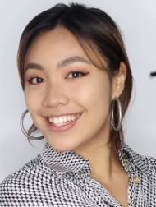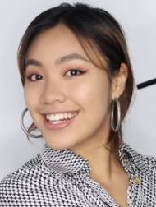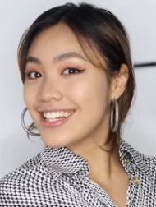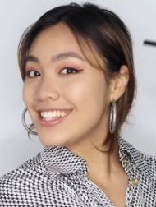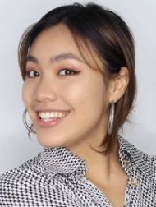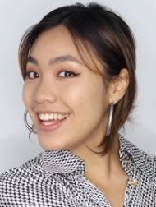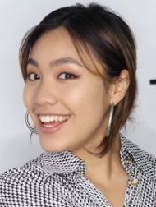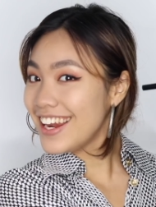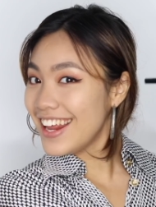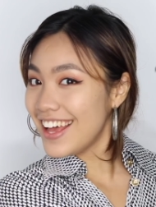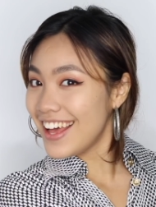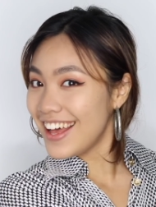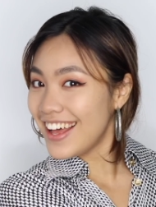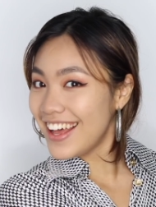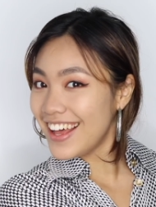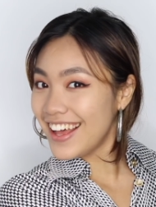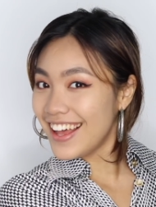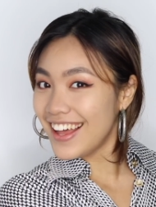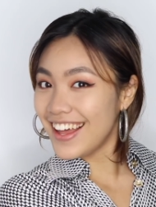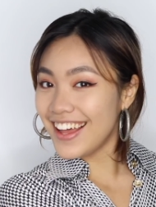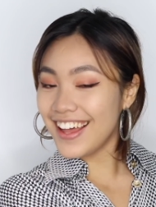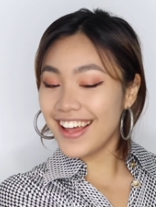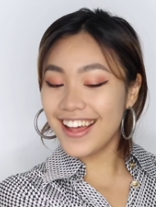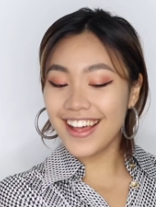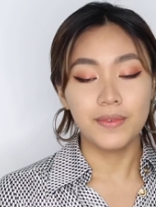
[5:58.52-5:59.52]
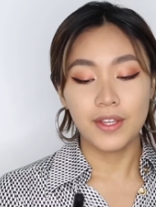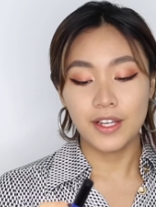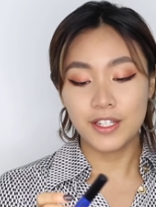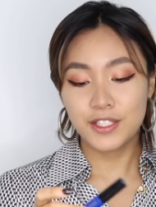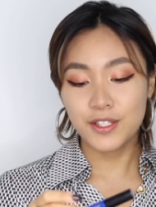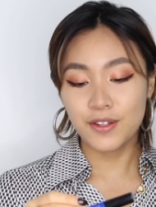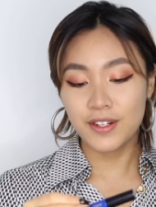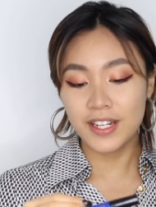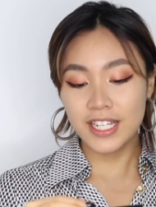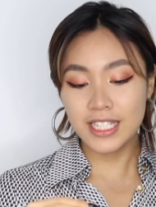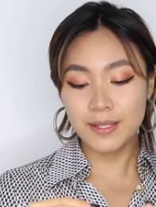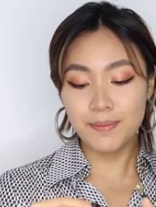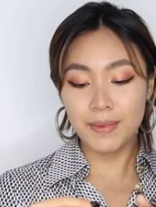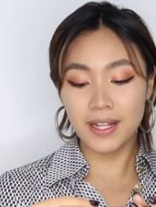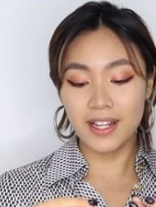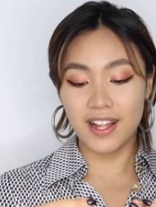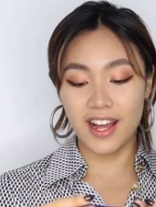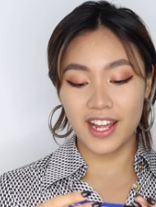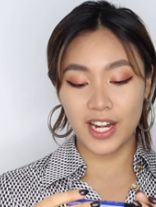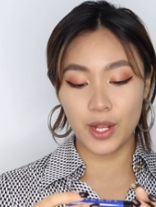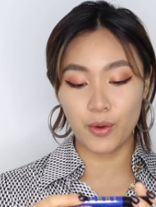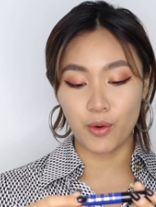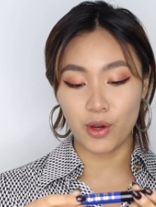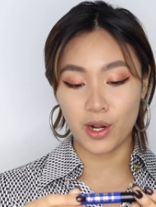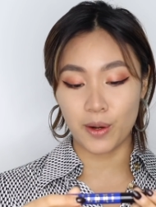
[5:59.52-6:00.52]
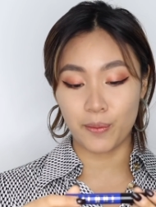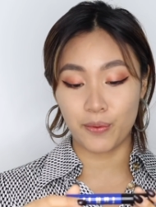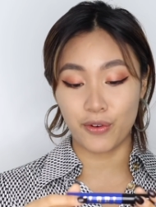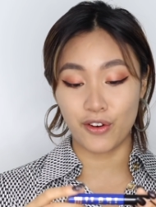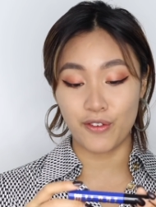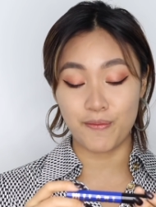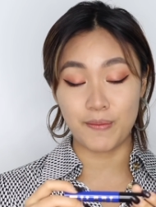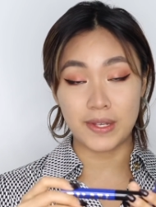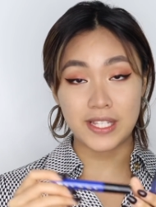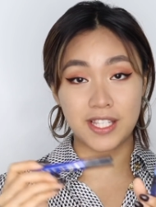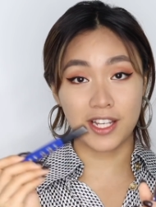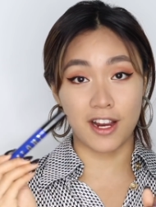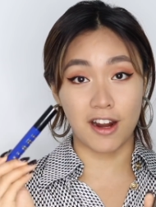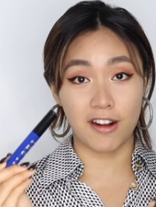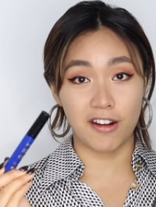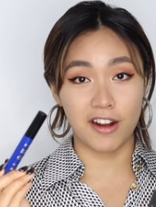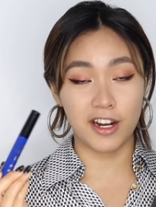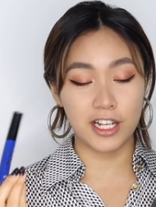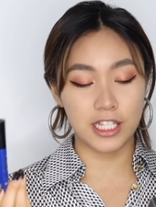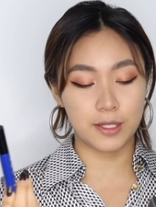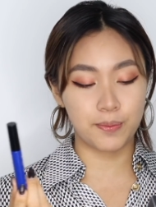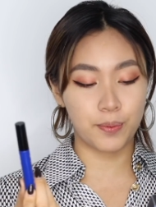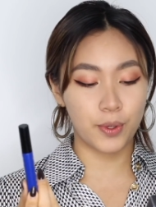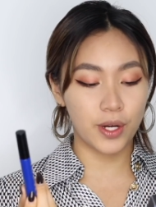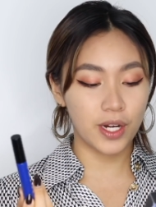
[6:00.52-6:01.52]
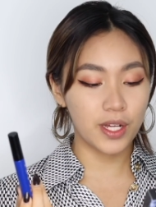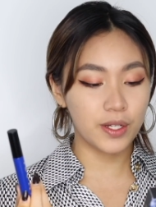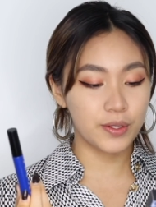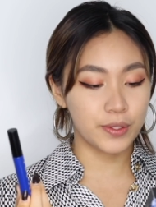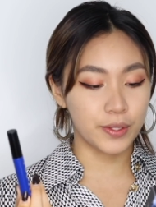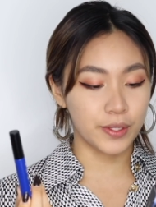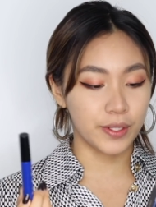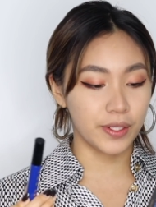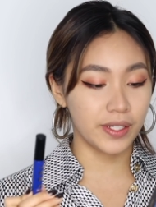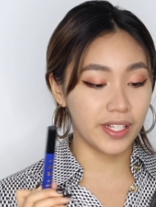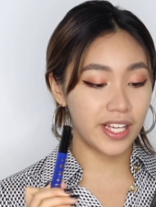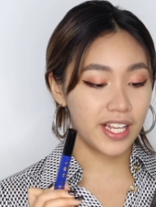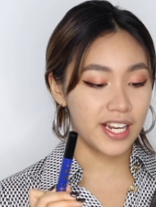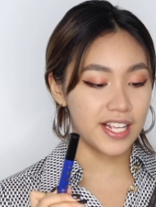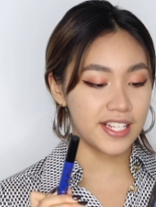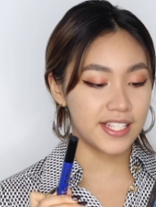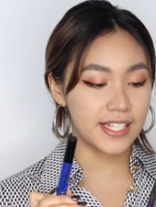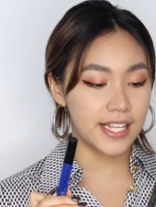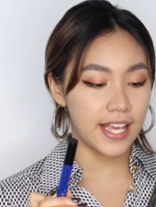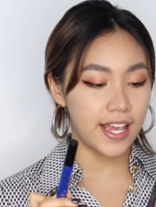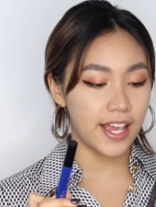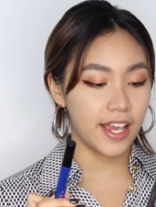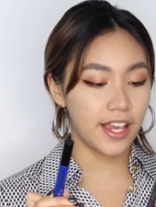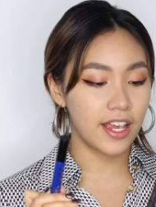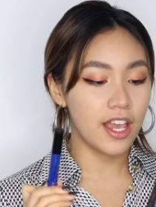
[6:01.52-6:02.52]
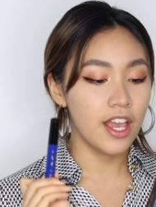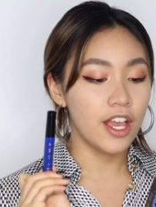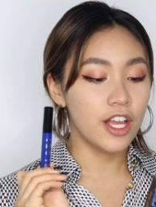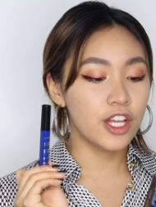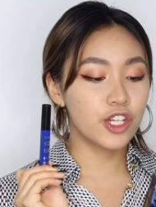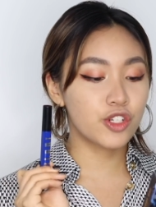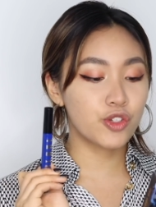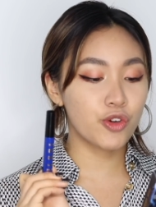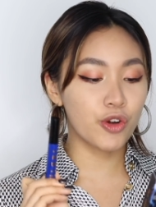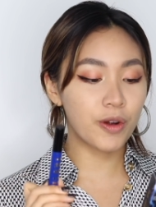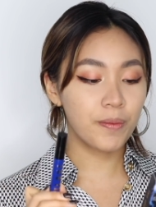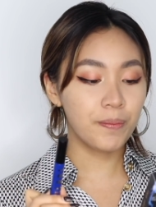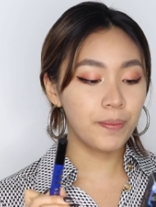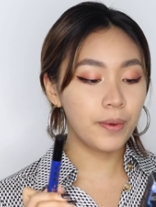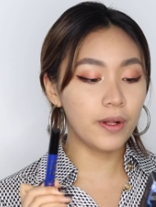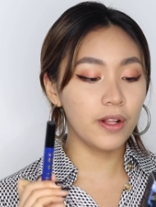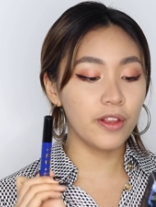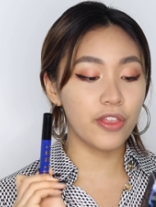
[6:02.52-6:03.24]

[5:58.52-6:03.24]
Ta-da! So this MILANI waterproof mascara is pretty cool. It is a triple